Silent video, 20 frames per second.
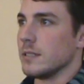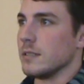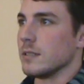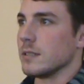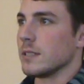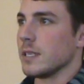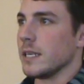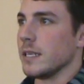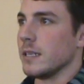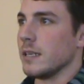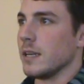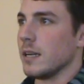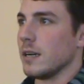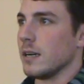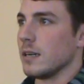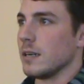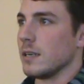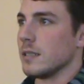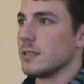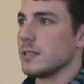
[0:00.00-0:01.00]
is in
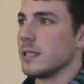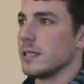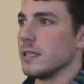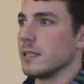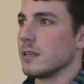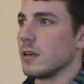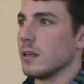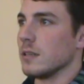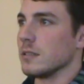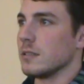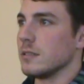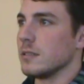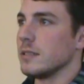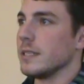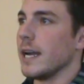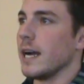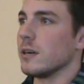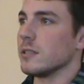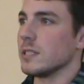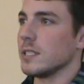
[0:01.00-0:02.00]
uh, a city called
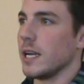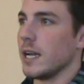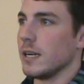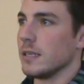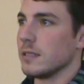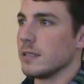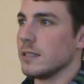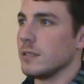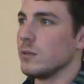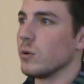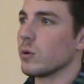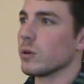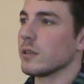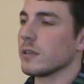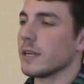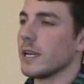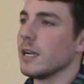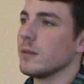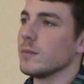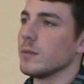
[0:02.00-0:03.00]
Nowzad in uh,
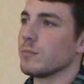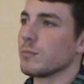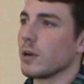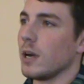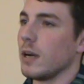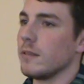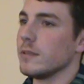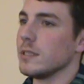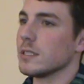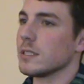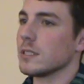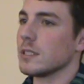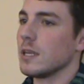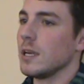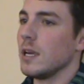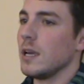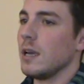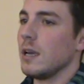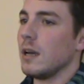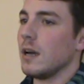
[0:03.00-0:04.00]
northern Helmand
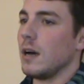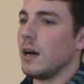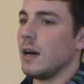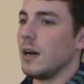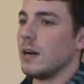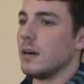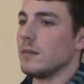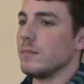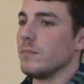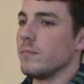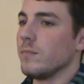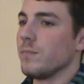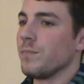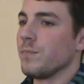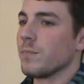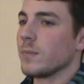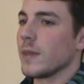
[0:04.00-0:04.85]
province. Um,